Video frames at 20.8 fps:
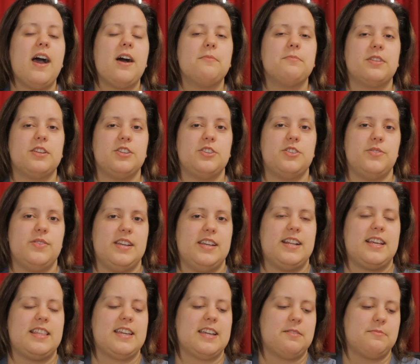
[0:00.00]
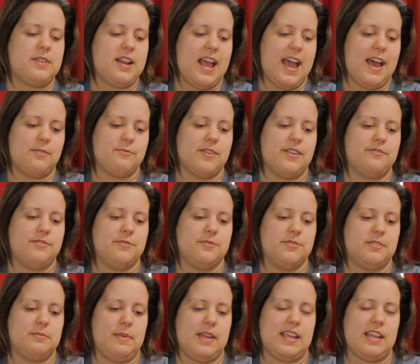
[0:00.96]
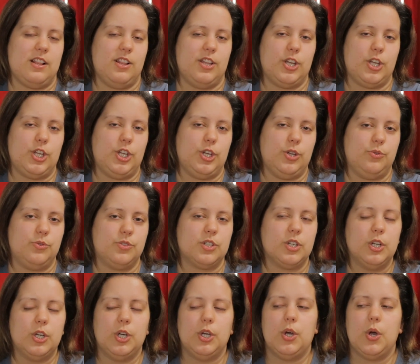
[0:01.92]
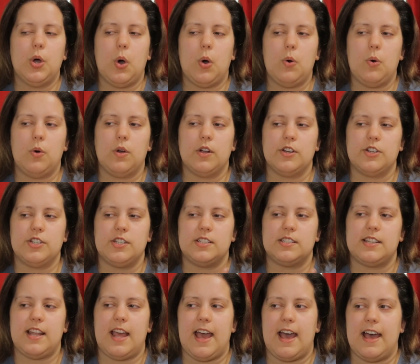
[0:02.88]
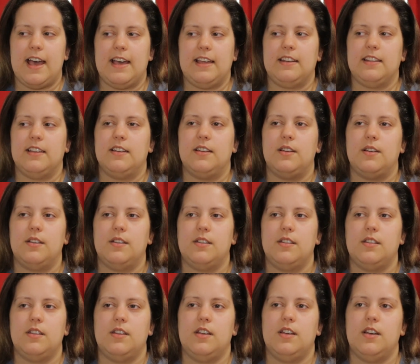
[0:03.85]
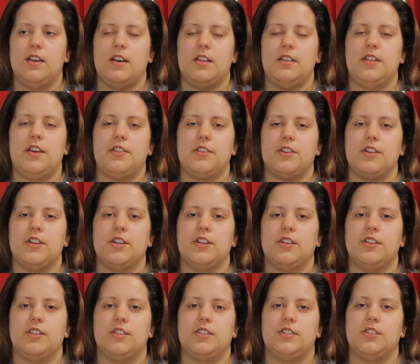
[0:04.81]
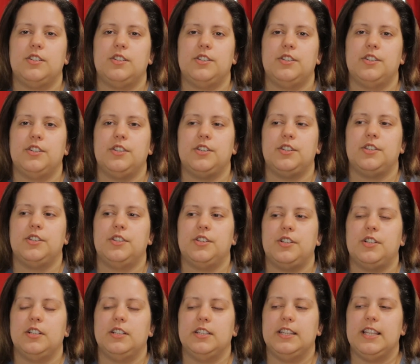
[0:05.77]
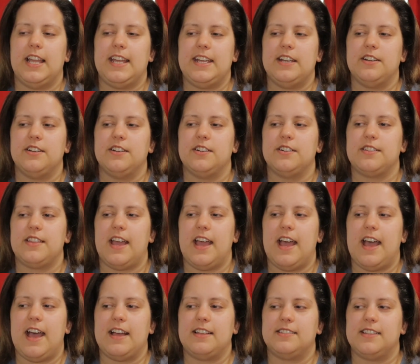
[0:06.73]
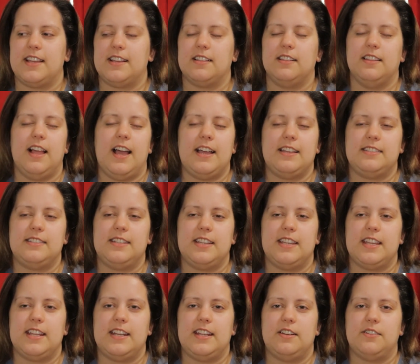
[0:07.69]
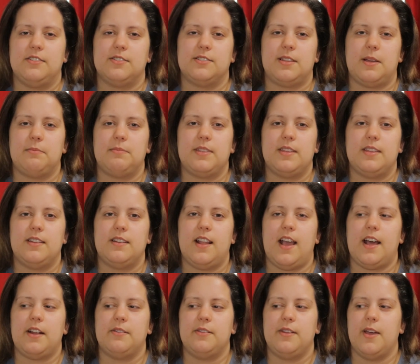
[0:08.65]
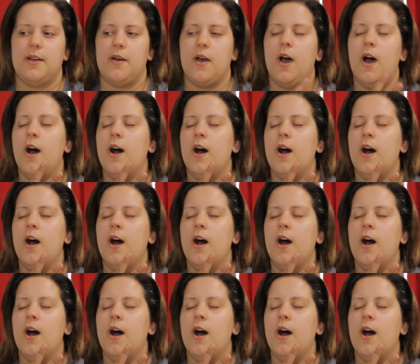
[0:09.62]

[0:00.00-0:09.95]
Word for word: I'm gonna do it, and I think I'm gonna add ruffles to make it look cute, or just add another layer that has like elastic in it or something. I don't know.